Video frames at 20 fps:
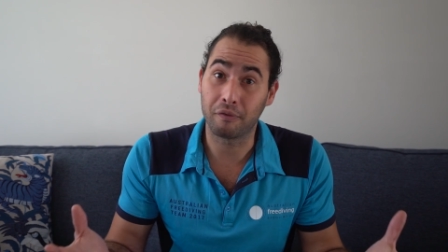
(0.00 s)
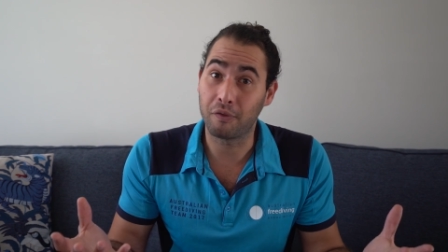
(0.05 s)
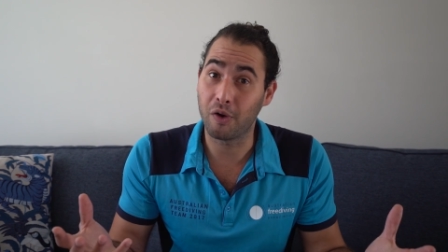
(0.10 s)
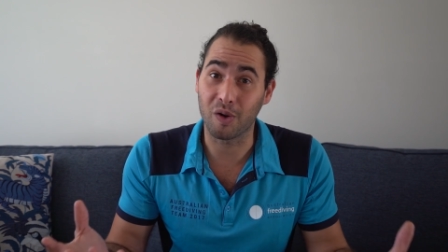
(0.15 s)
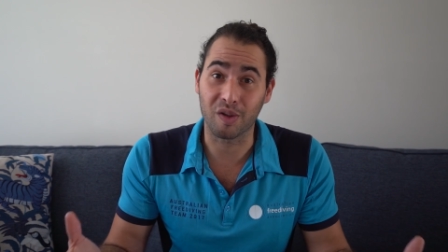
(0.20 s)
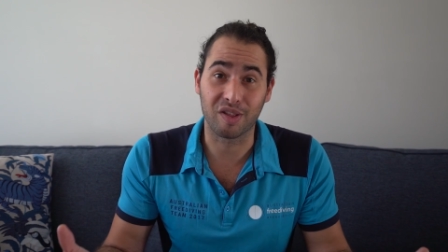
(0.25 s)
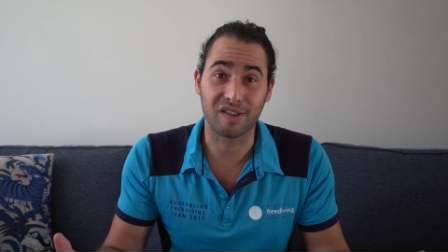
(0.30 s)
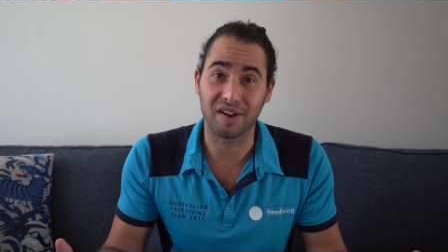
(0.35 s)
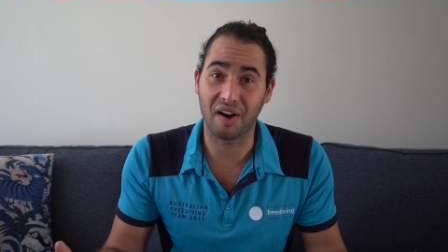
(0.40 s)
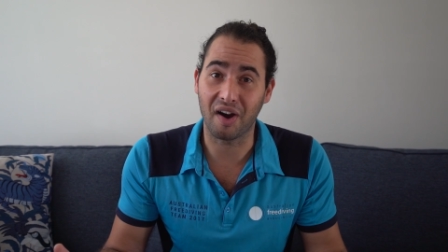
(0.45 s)

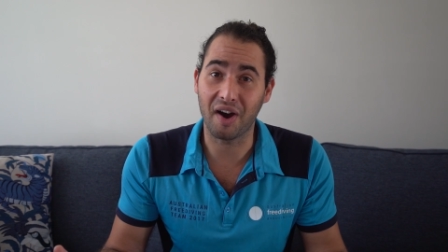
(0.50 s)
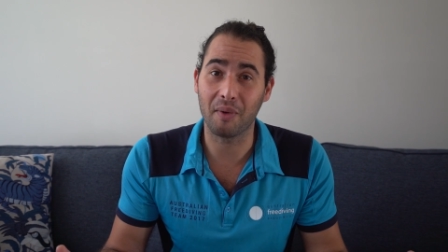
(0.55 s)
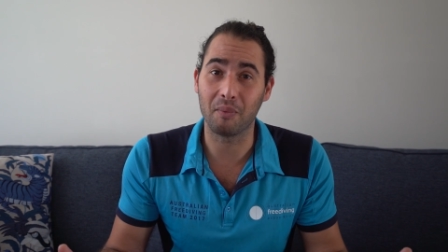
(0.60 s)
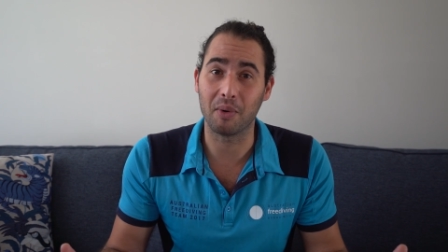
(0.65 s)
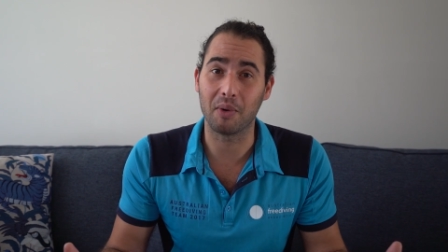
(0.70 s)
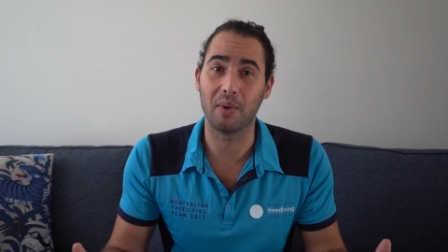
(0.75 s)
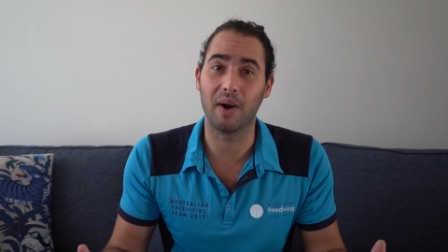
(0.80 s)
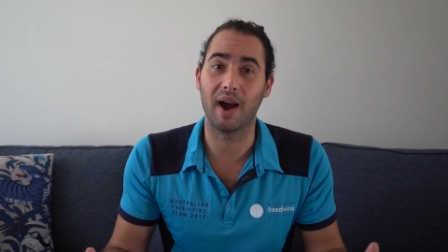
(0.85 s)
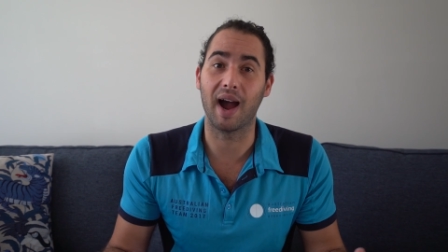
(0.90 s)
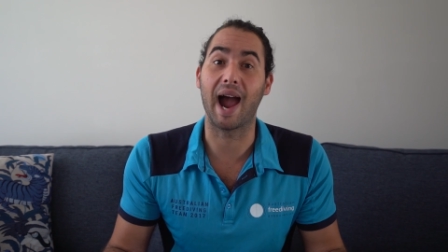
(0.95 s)
first time
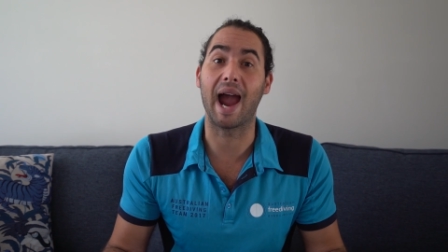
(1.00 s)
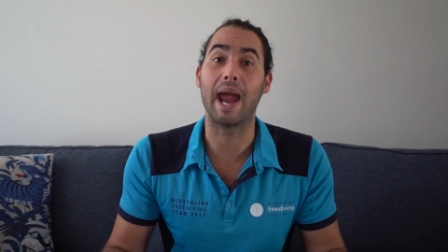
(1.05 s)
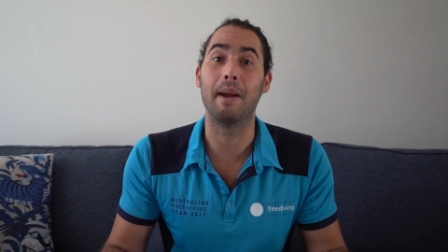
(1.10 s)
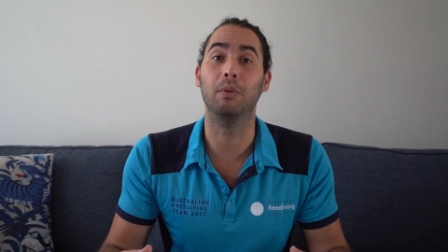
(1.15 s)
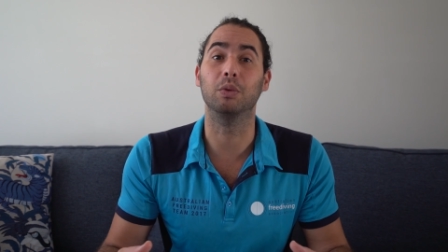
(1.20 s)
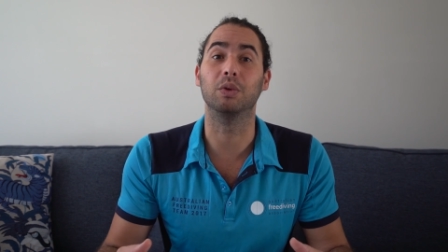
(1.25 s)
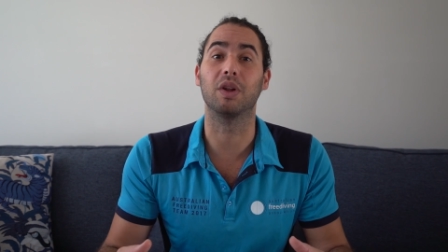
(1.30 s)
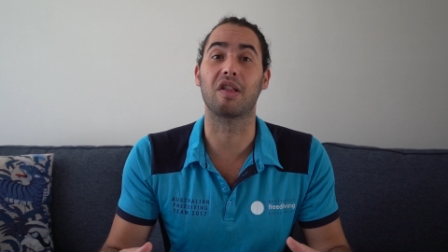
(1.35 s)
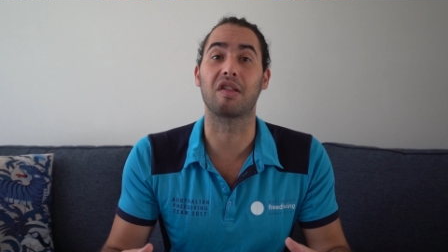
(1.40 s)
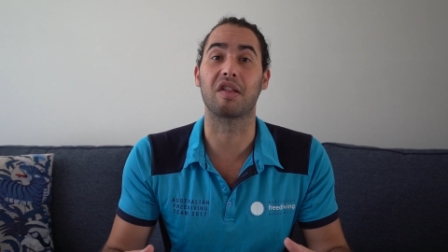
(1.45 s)
we were
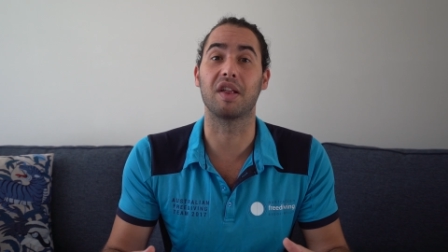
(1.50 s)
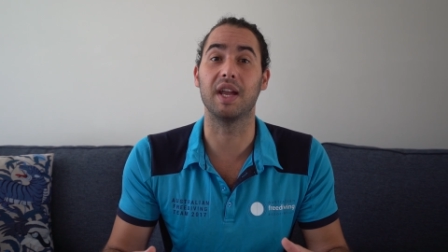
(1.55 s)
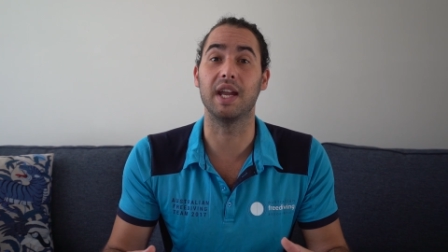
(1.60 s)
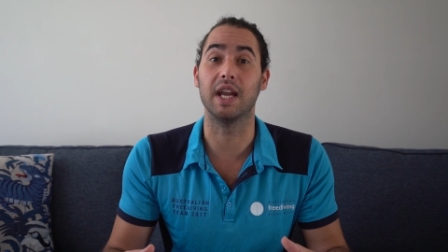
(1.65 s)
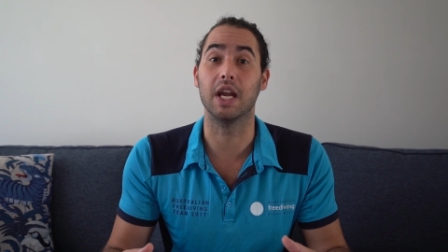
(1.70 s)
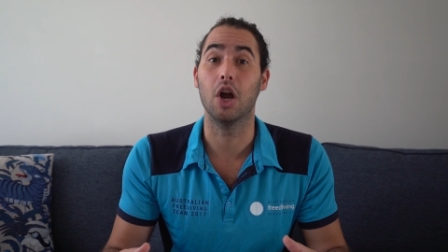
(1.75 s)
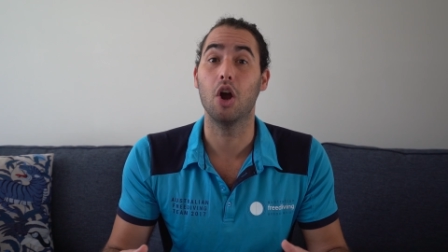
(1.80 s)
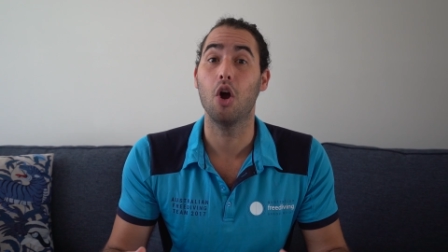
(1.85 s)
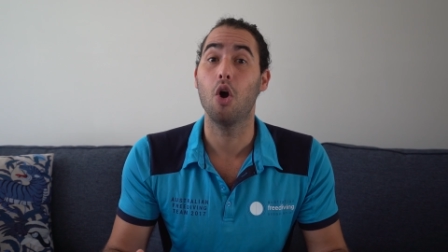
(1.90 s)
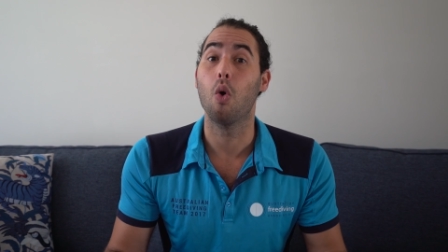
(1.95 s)
able to
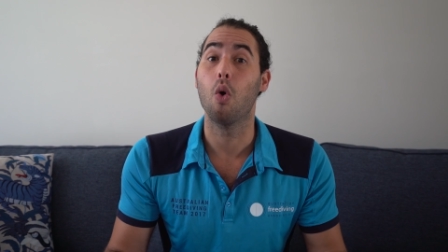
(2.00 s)
see